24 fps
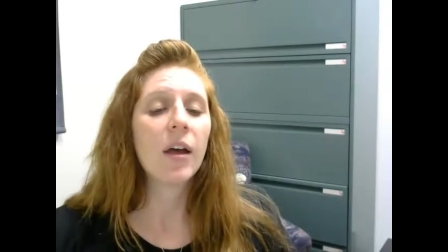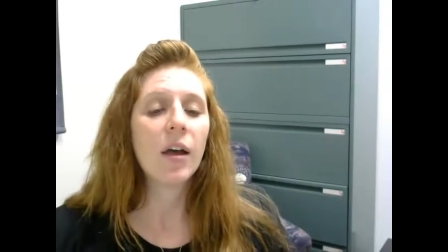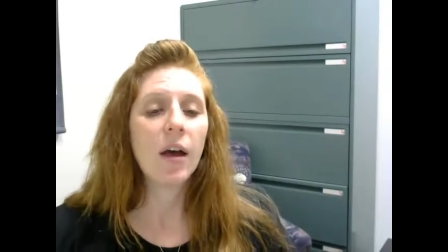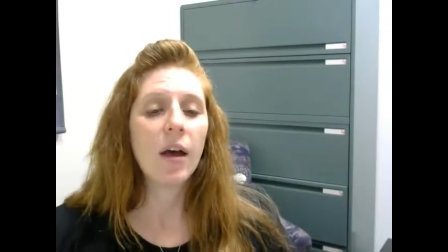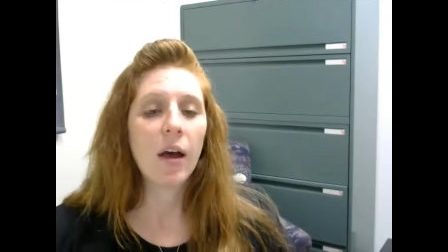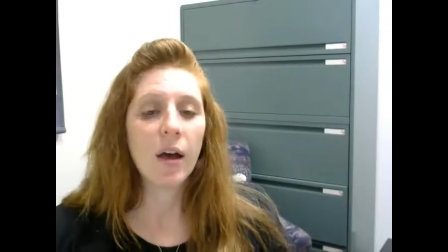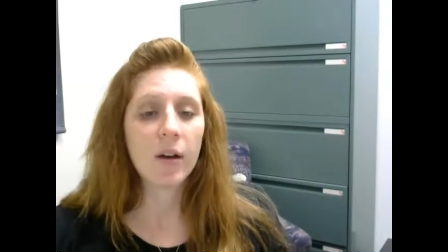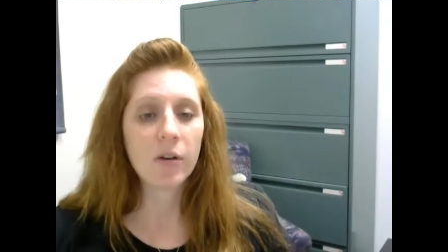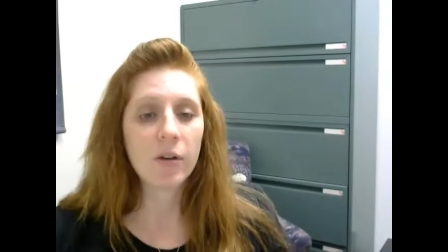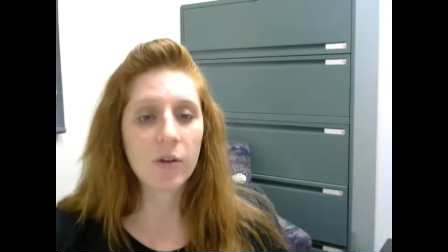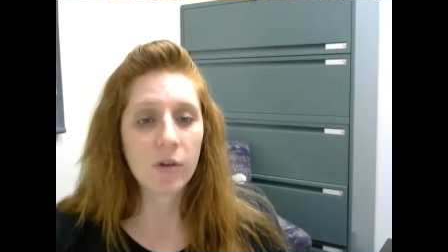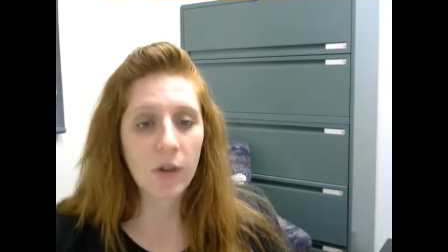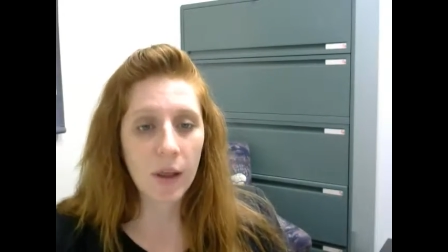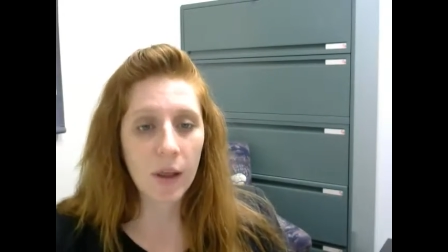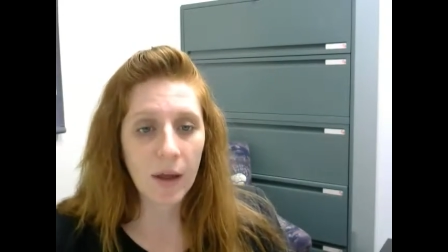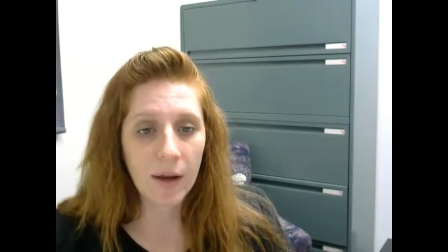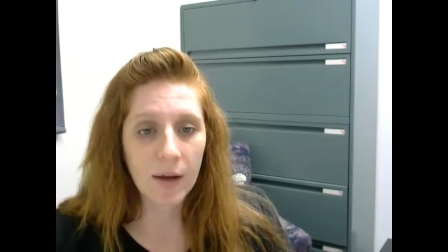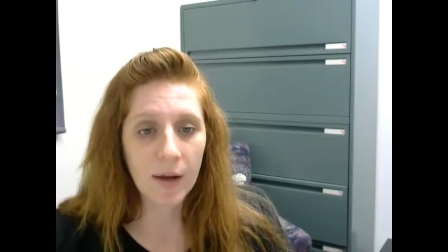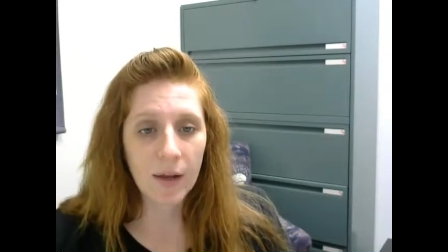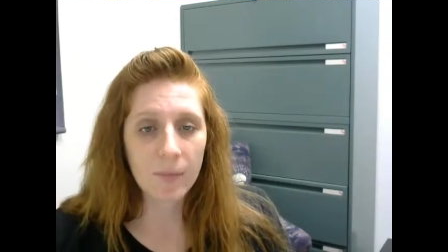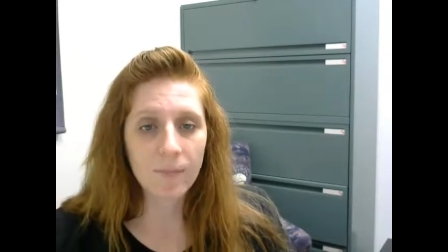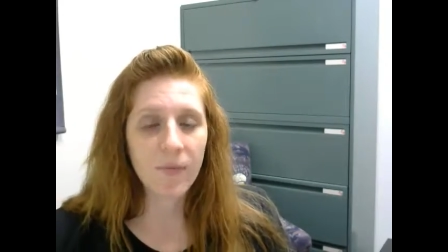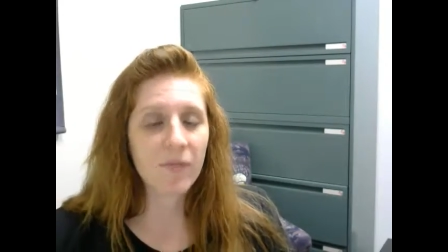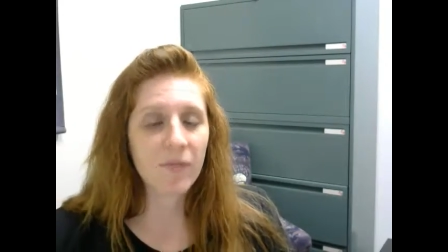
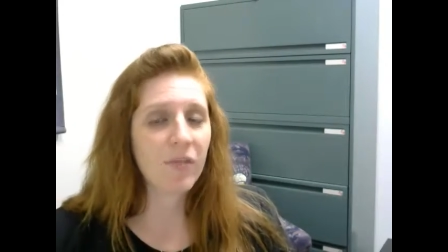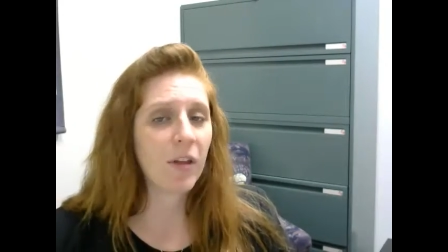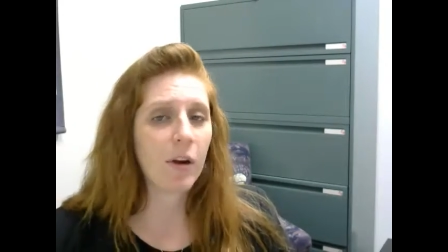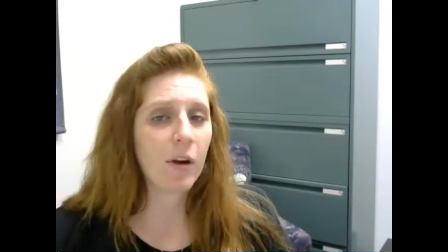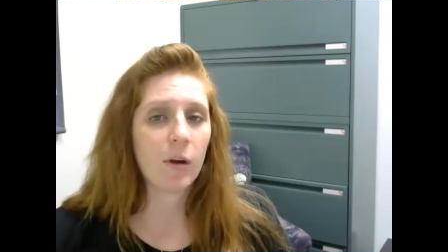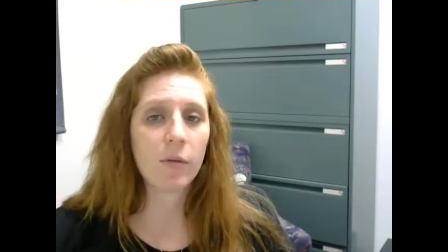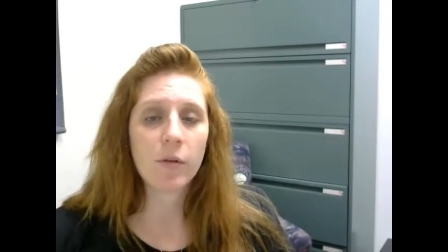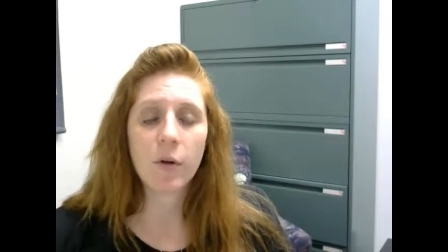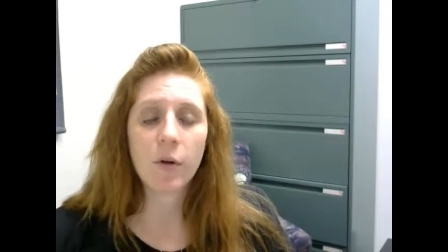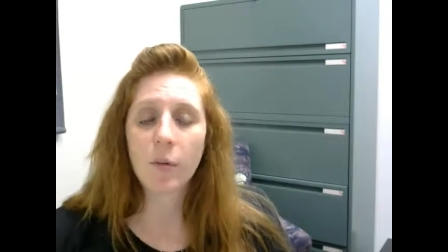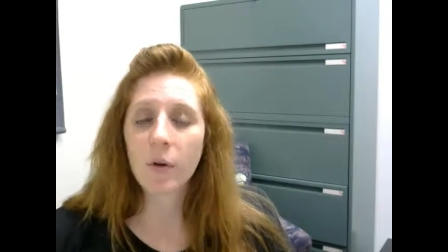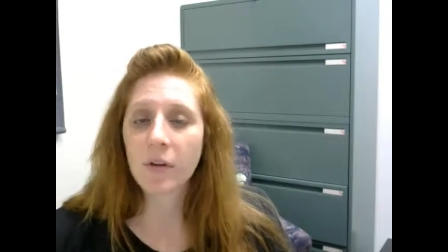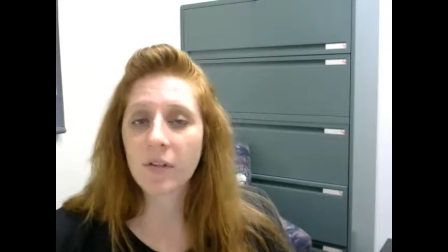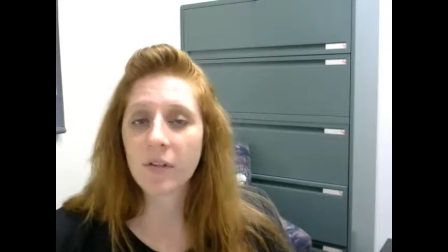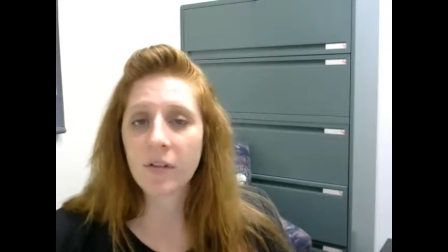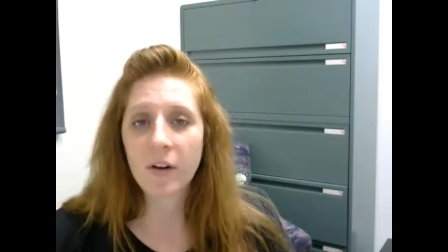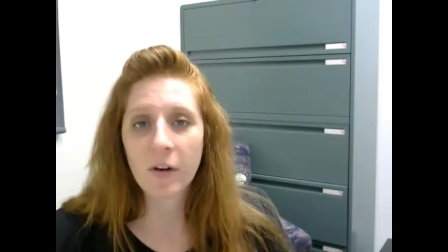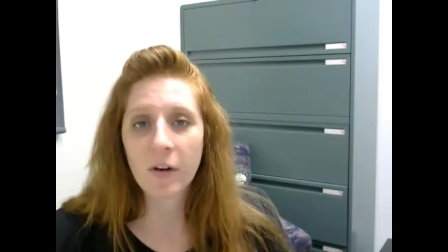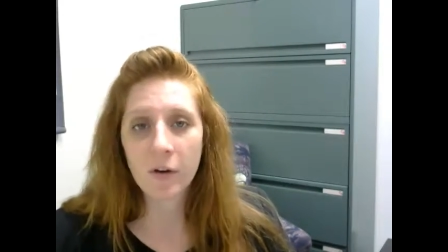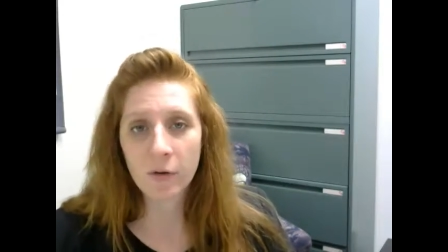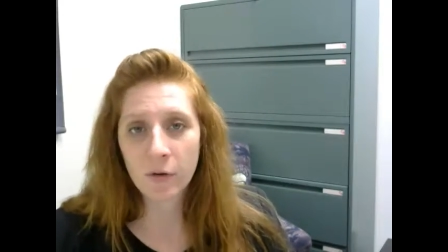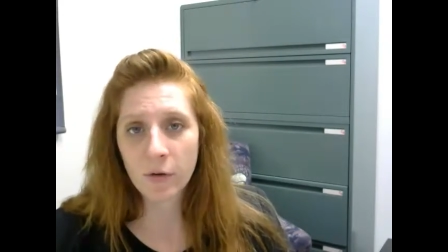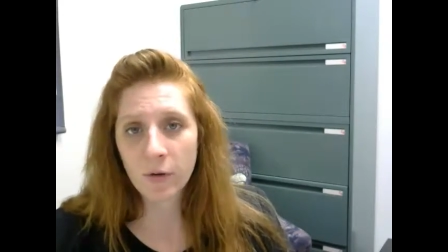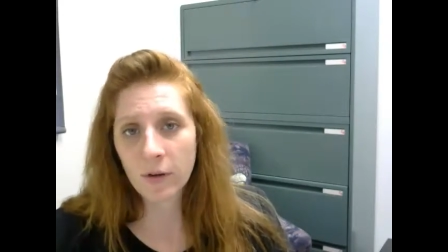Underline it. If they don't know what a
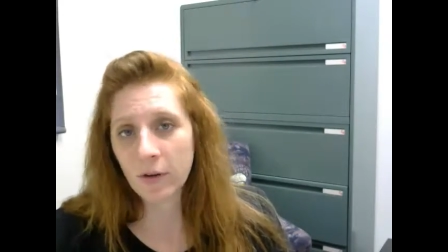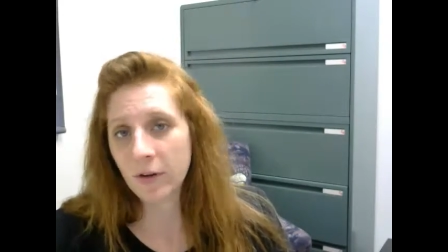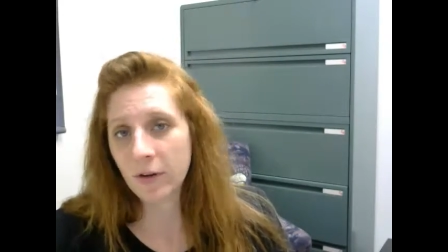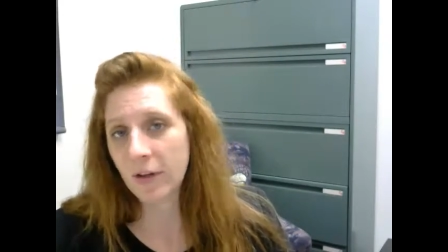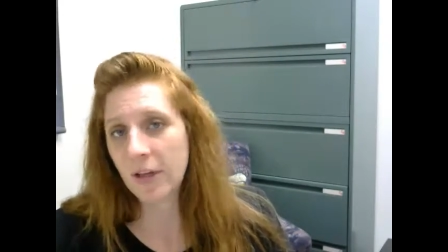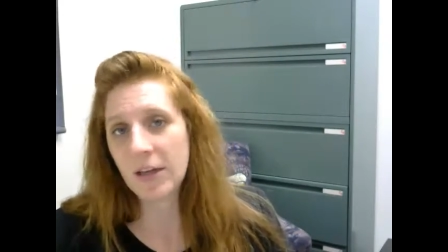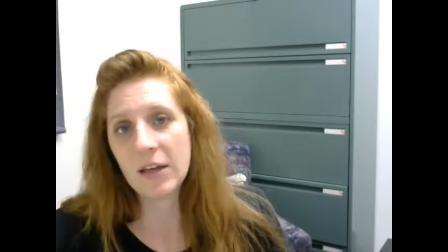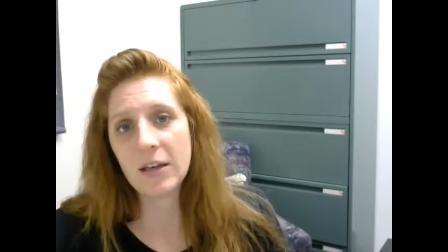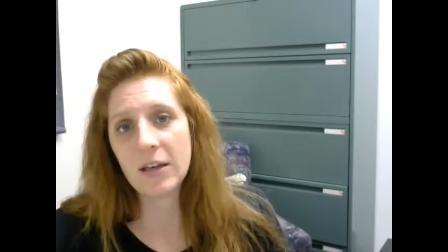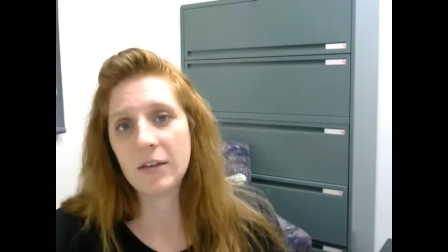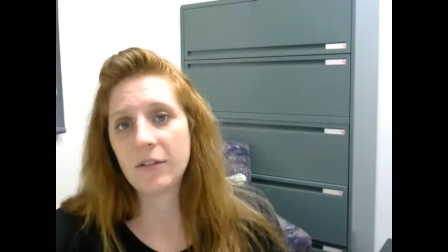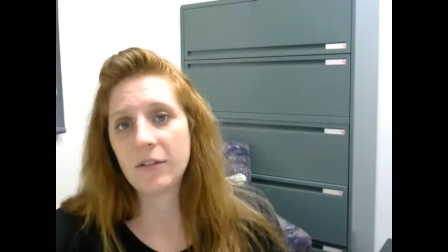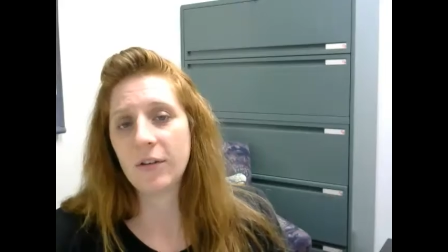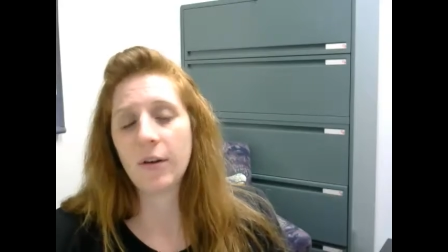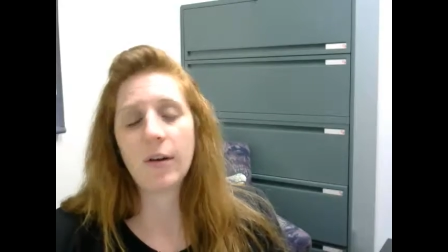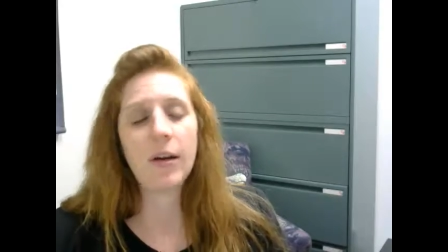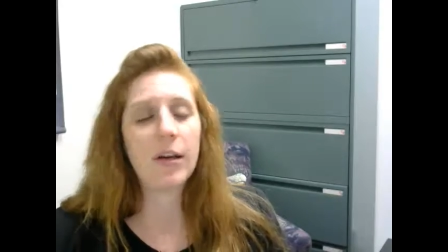snickerdoodle cookie is,